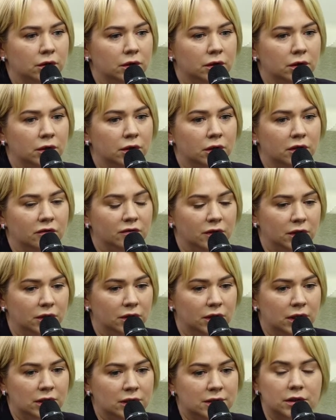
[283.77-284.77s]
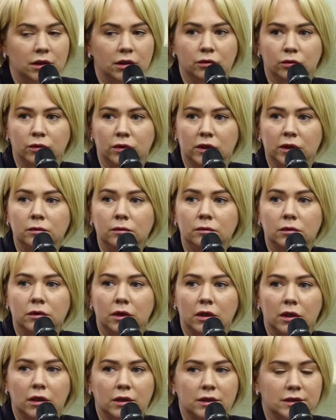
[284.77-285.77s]
I want to say that the
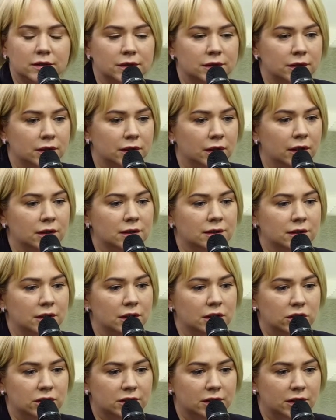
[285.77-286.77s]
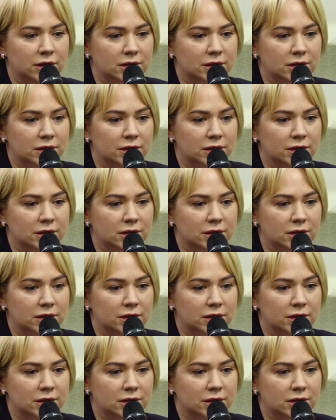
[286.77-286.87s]
war is people,